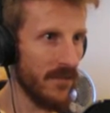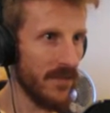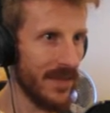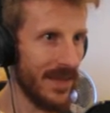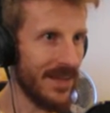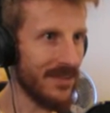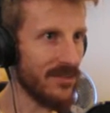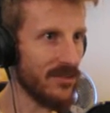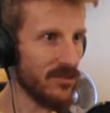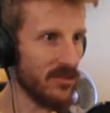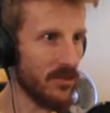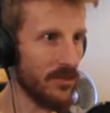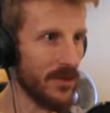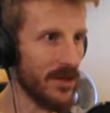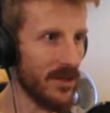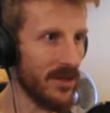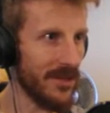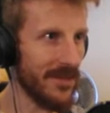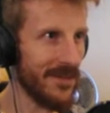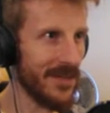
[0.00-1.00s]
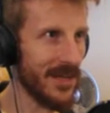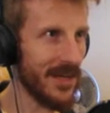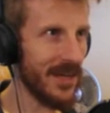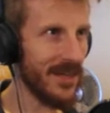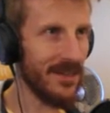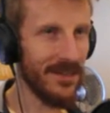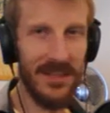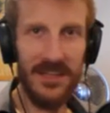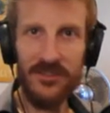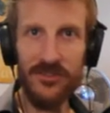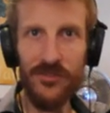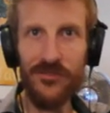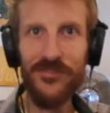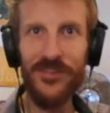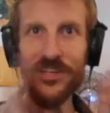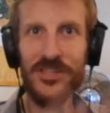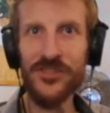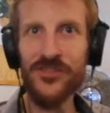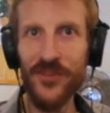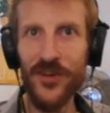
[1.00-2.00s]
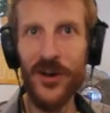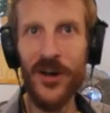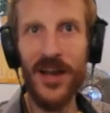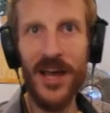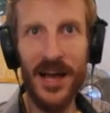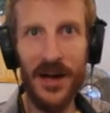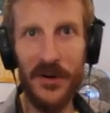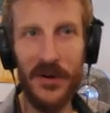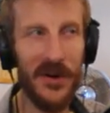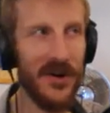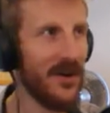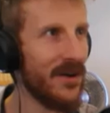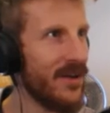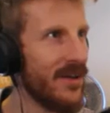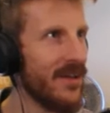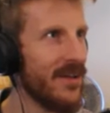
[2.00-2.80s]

Yes, it's the middle of the night. Let's fish for an hour.